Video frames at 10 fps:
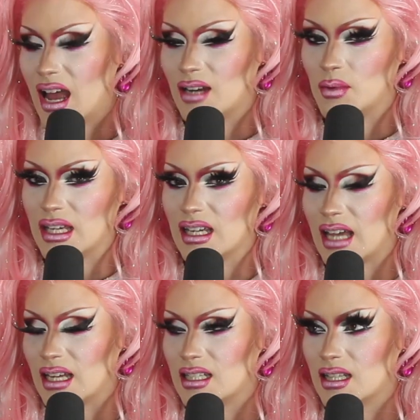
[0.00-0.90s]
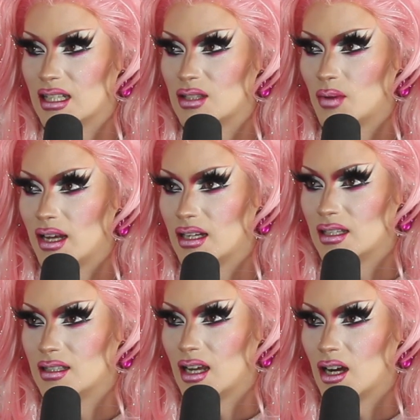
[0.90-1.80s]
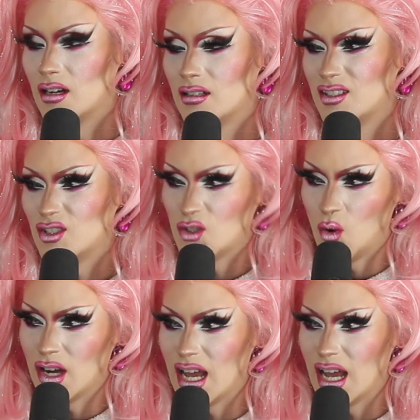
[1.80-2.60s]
and we could get to this one because they're sort of